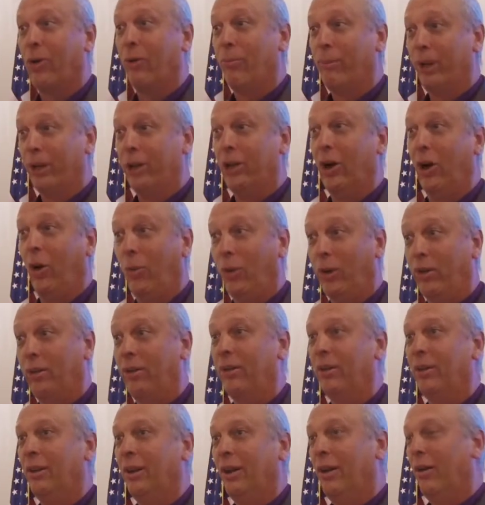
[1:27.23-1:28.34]
to be going
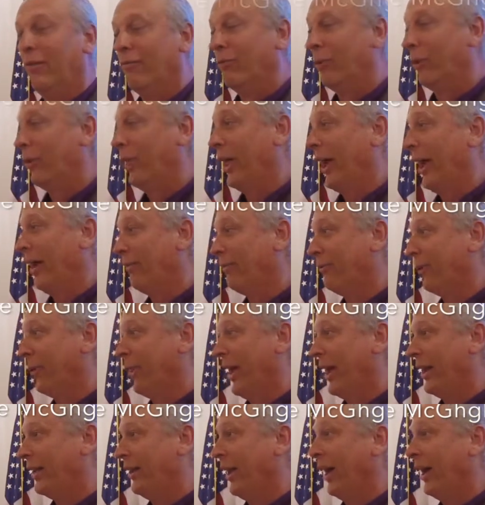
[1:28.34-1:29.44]
for that for
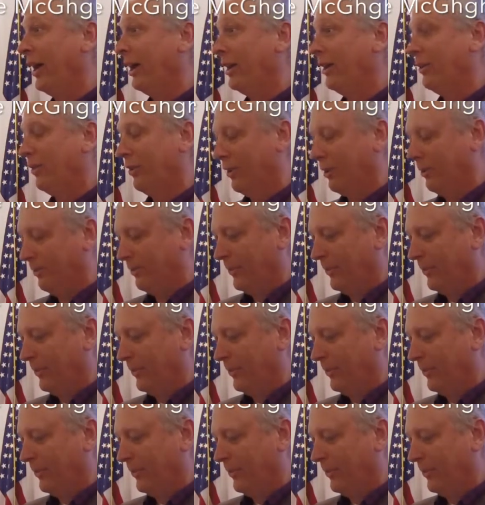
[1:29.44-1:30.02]
that night.